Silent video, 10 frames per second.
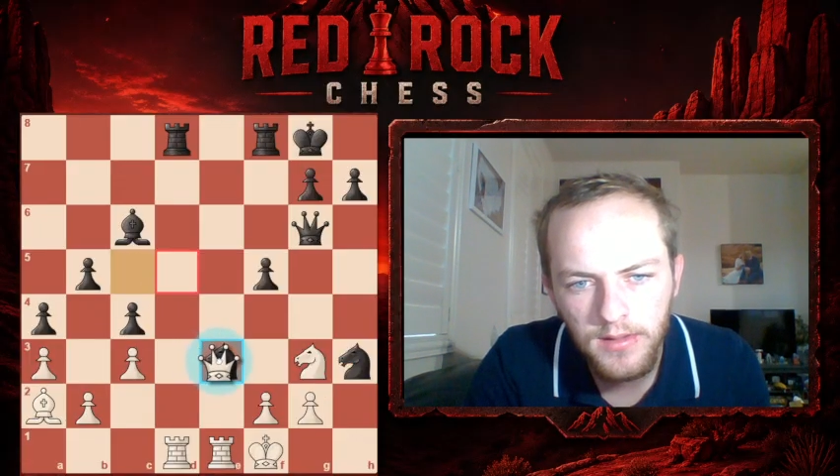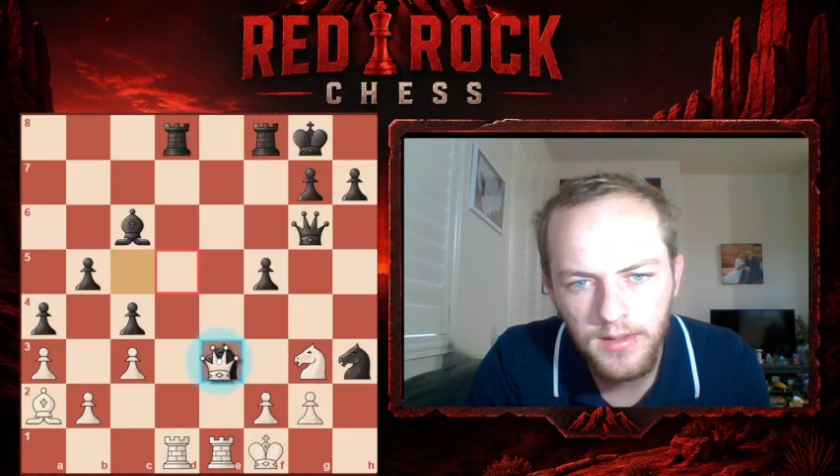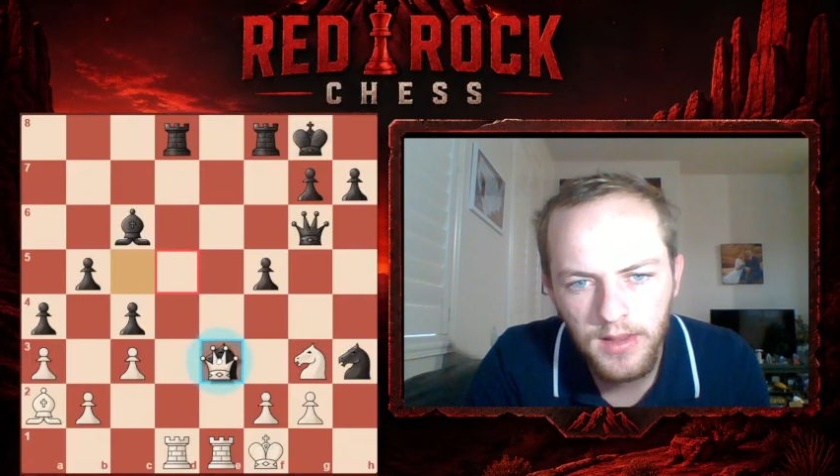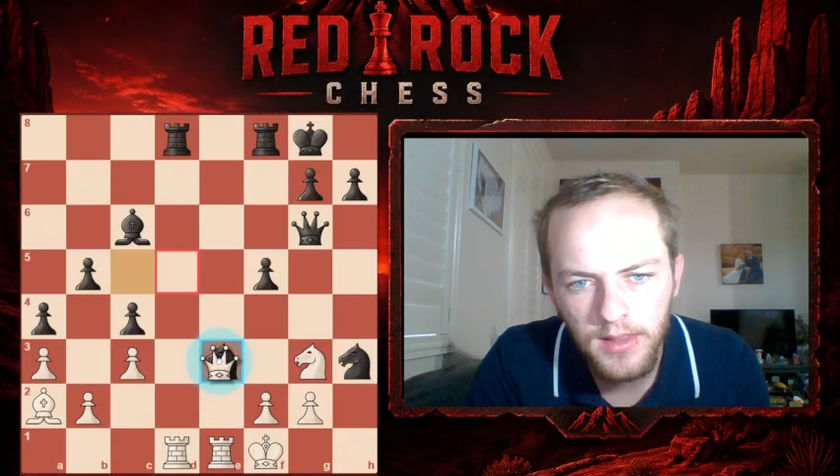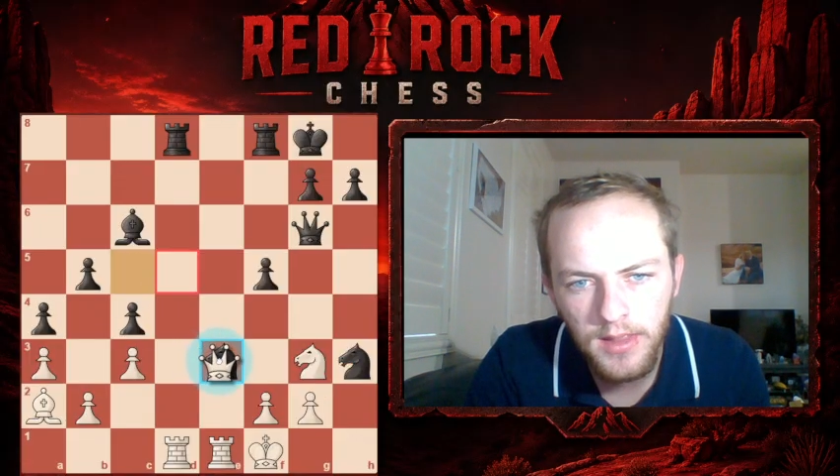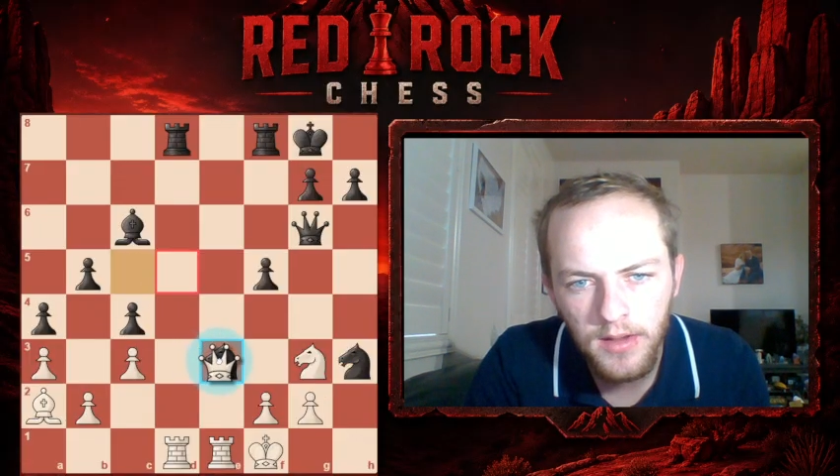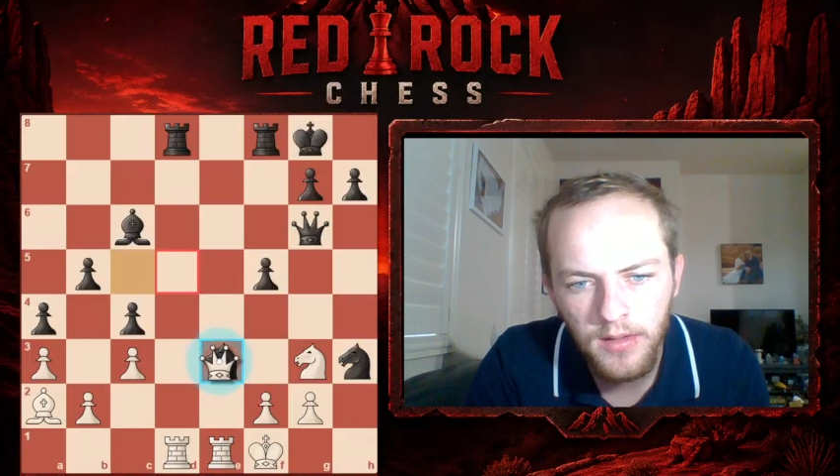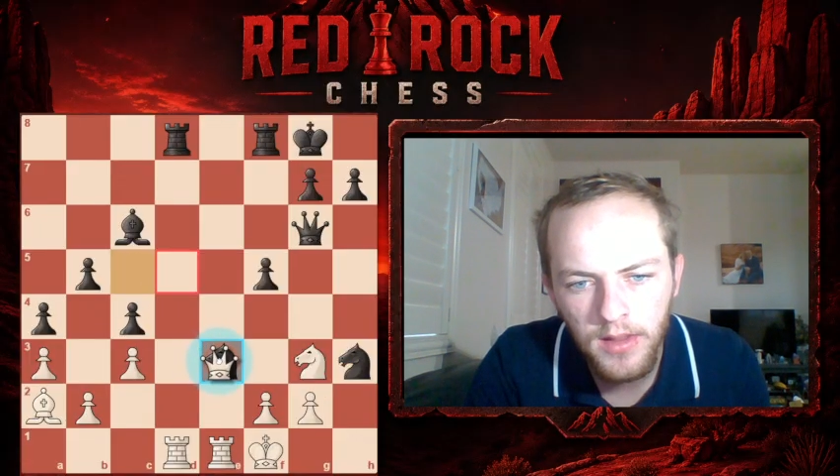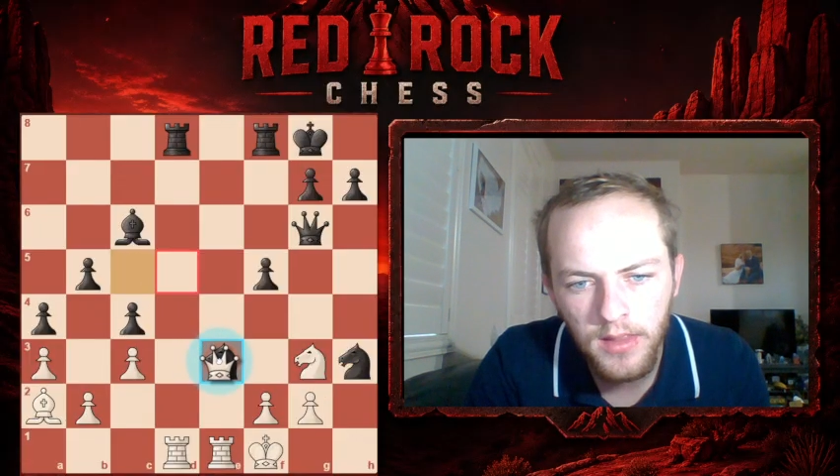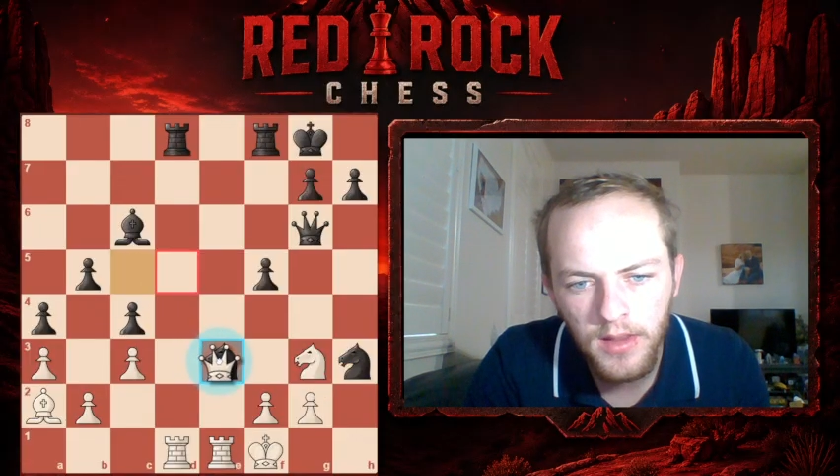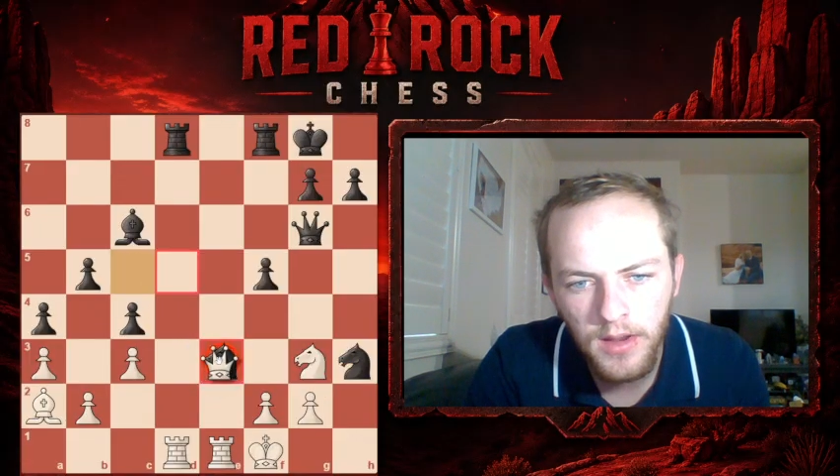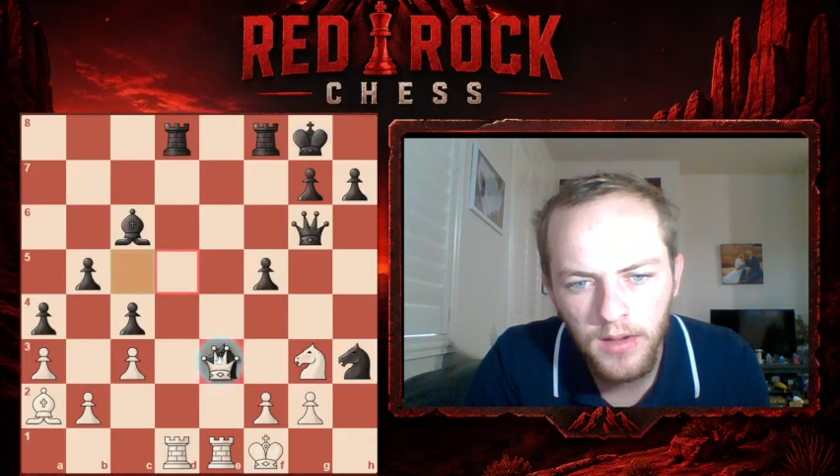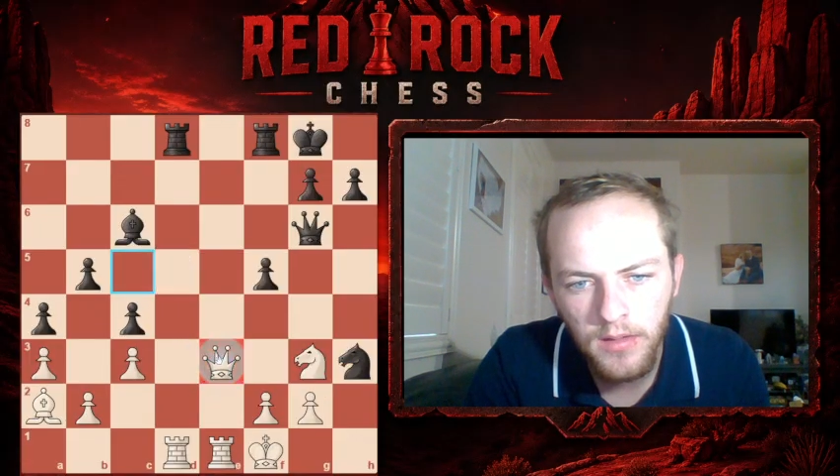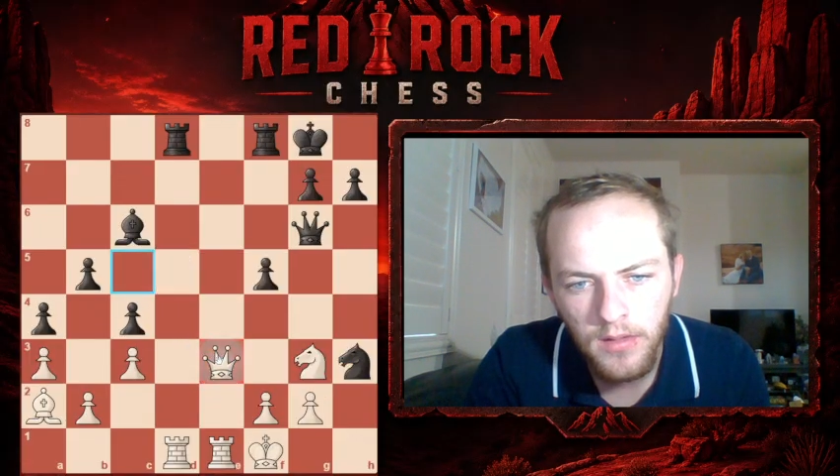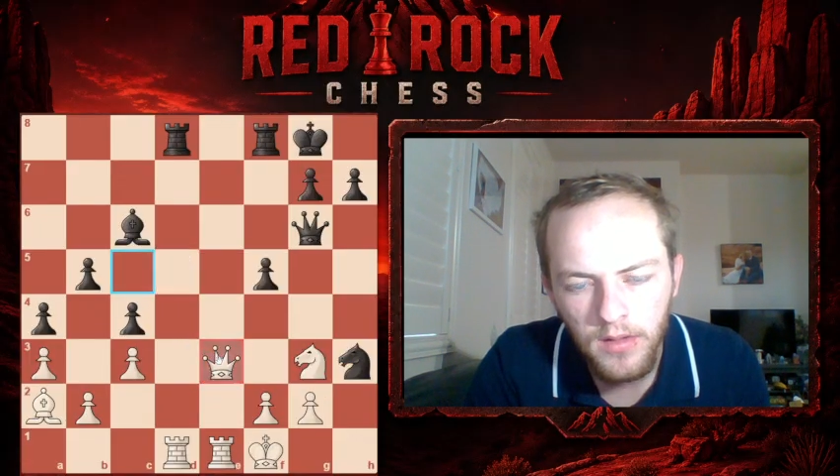take that right there.